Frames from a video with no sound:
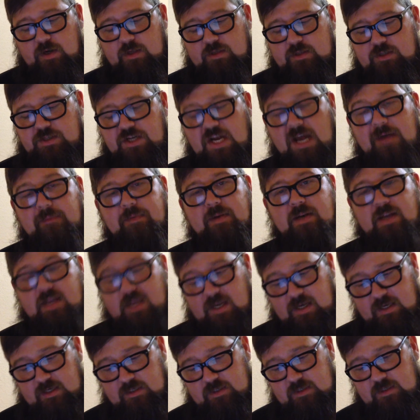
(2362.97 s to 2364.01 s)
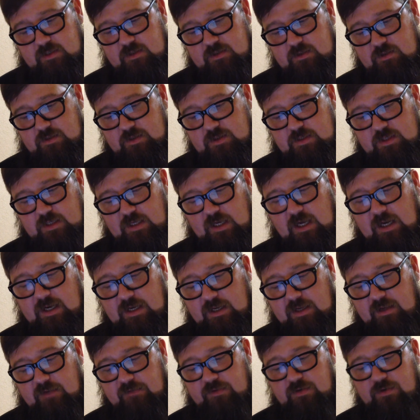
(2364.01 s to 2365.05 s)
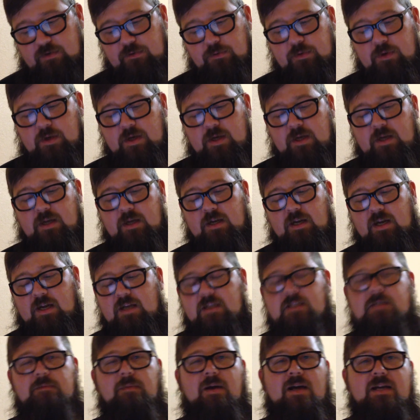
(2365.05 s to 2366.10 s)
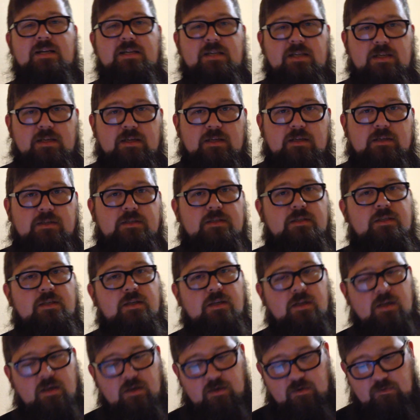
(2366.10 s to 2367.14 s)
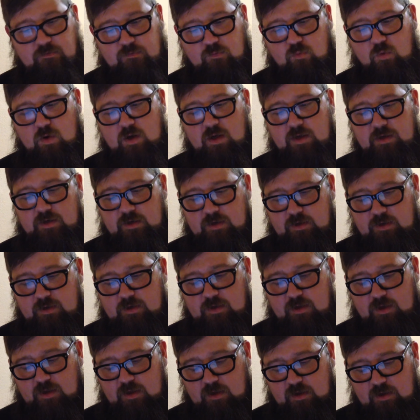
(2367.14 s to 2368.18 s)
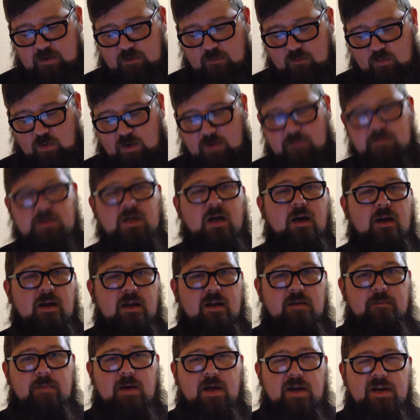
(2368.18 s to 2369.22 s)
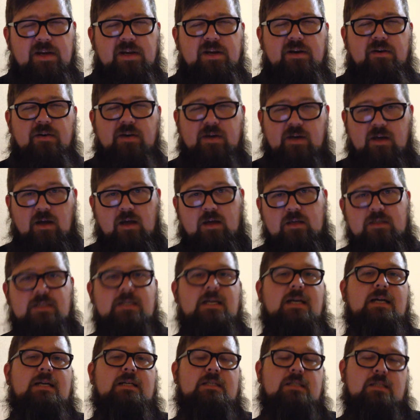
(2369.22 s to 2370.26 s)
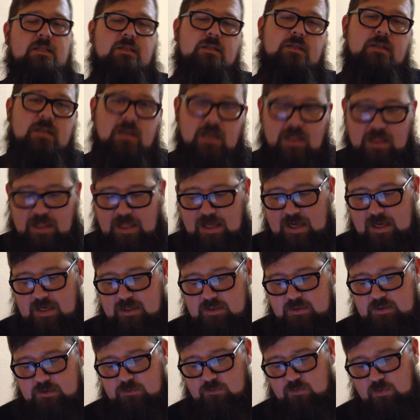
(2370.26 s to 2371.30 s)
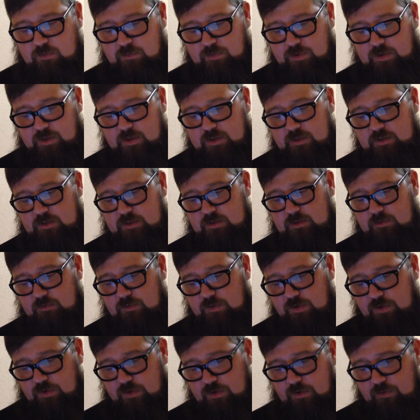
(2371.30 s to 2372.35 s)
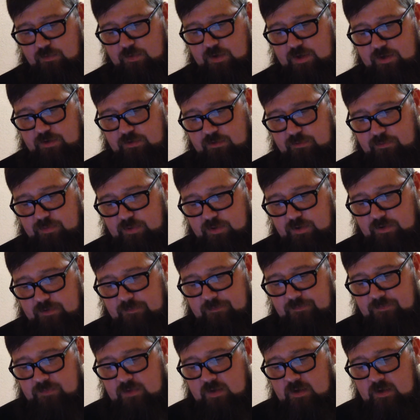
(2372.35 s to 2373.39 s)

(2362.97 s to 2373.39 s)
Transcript: It's Japanese, and just to kind of give you kind of some ideas of what I'm talking about here in context to the class and what you're gonna read in your book.